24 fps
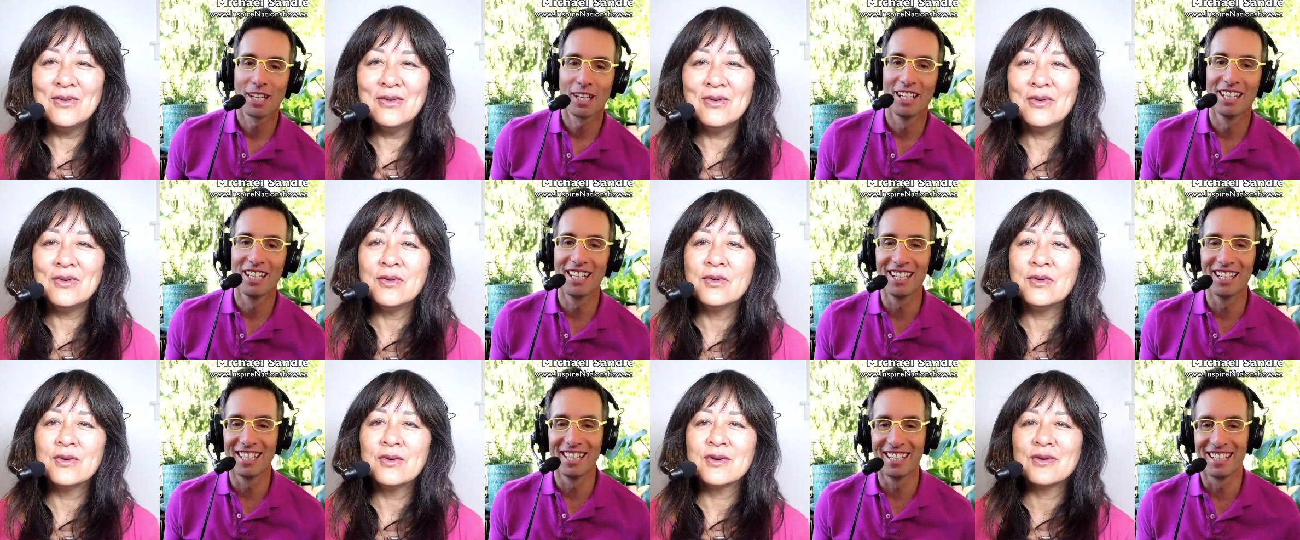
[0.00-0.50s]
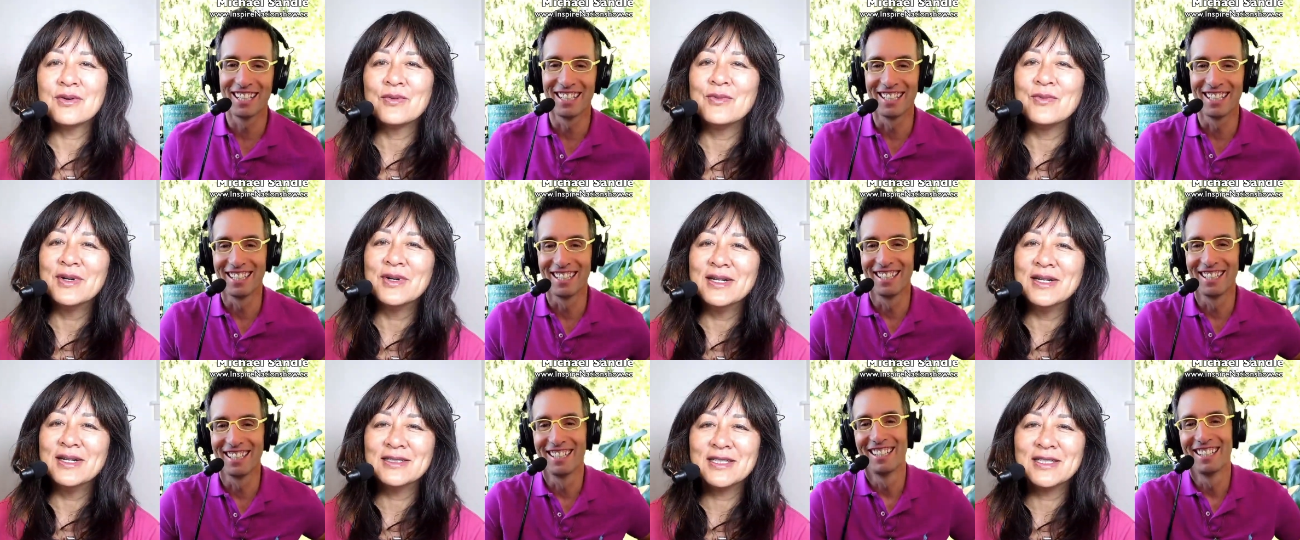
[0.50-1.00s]
Speaker 1: or what
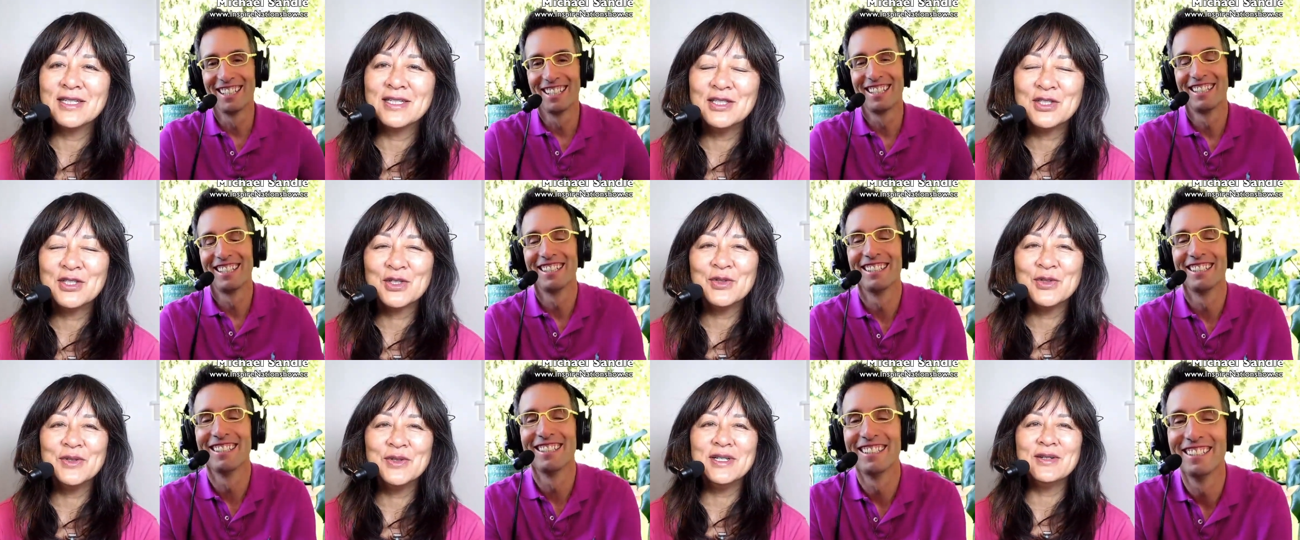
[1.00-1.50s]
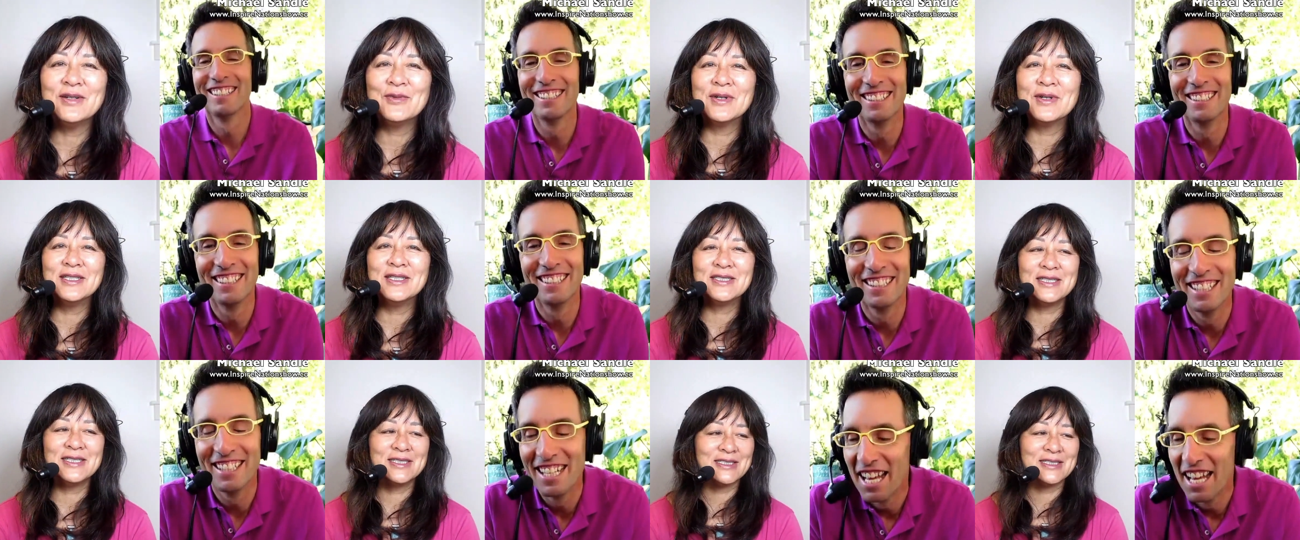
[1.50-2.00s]
is he doing? What does
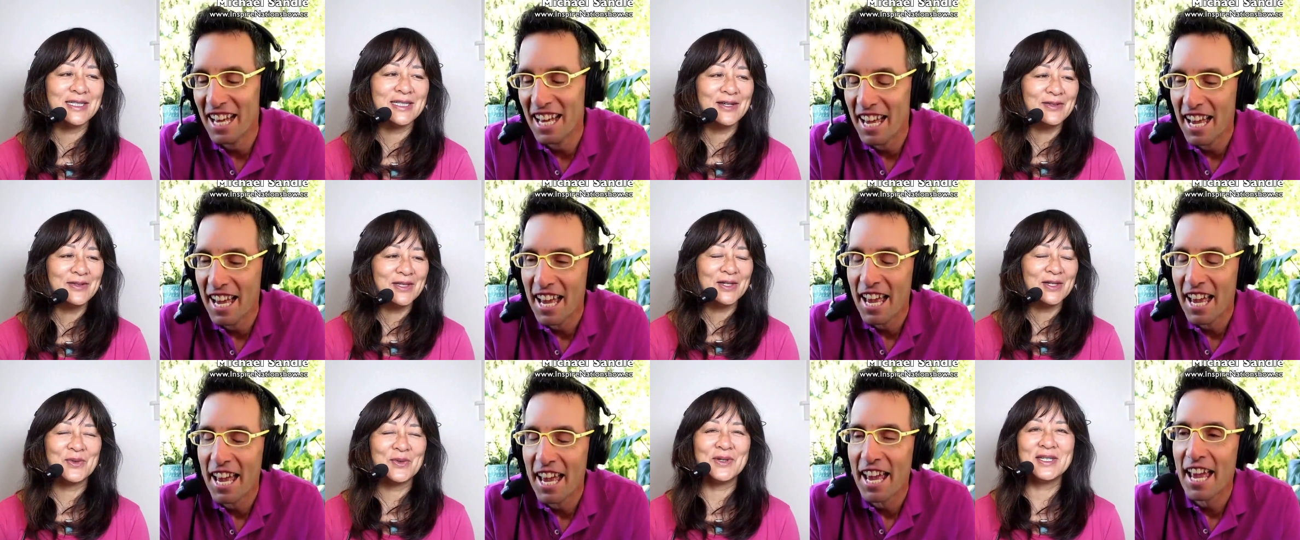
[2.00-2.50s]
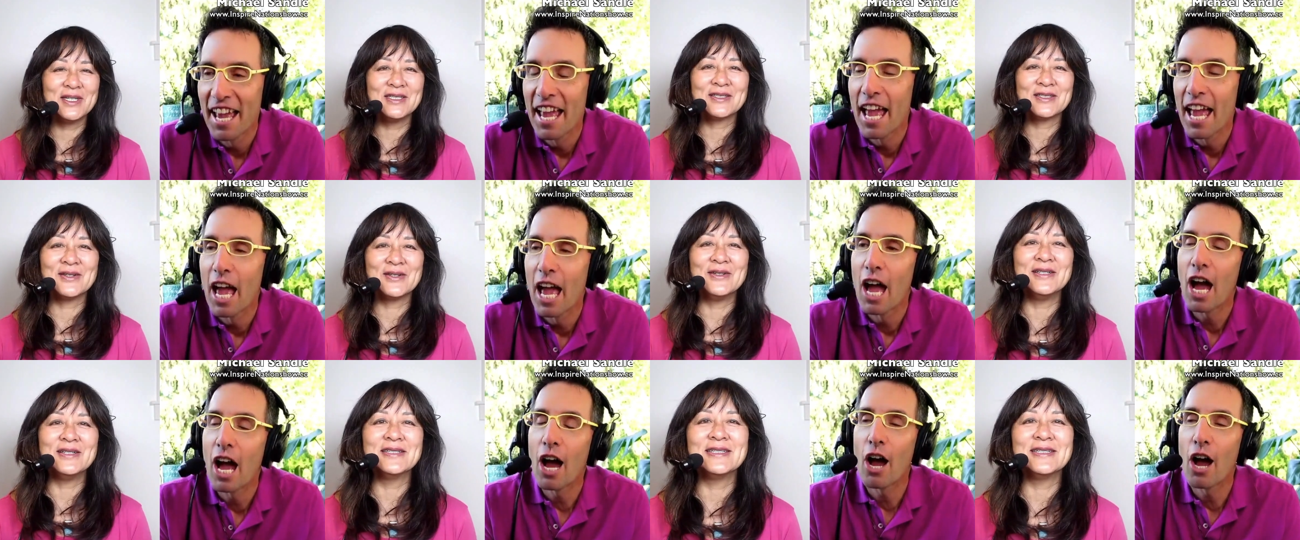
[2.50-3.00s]
he sound like when he's
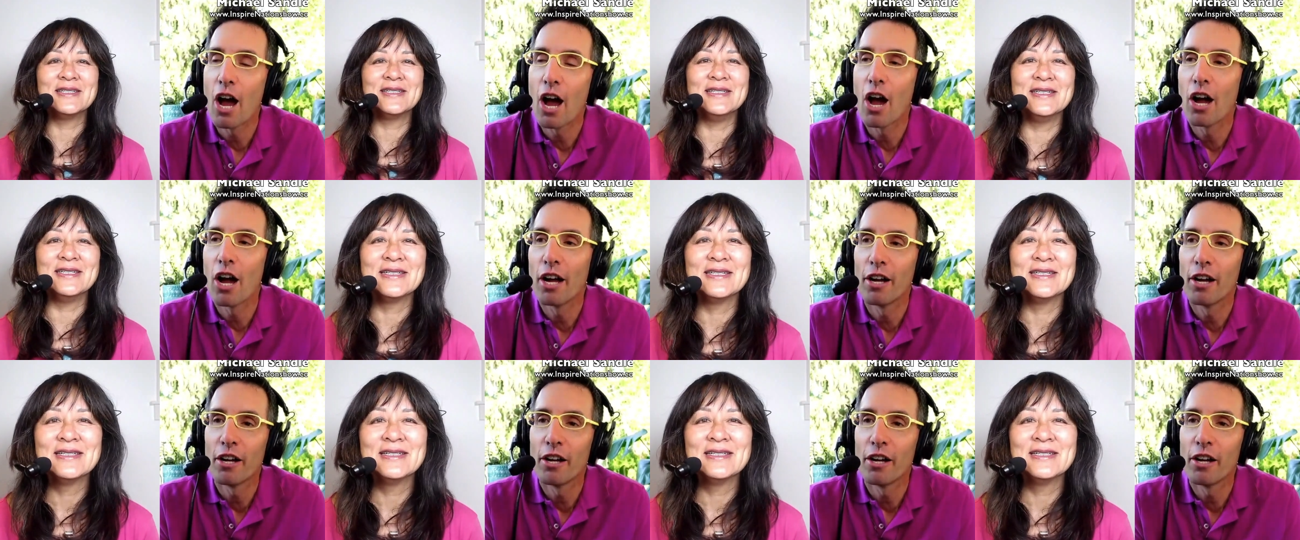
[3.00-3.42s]
honking?